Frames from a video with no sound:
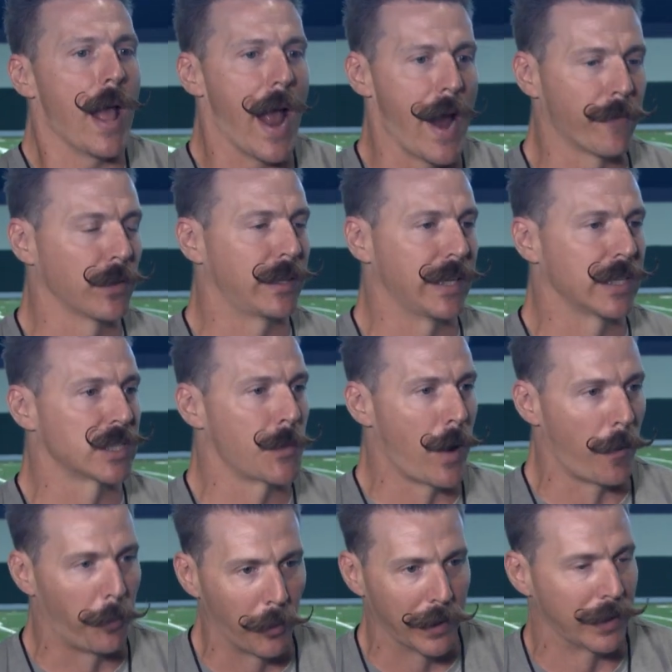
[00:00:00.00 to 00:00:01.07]
Everything is
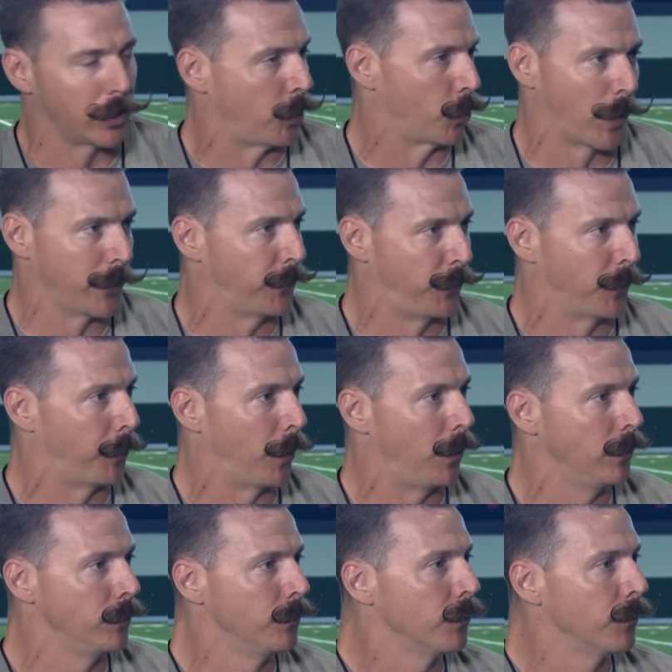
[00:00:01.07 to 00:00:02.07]
about playing great football.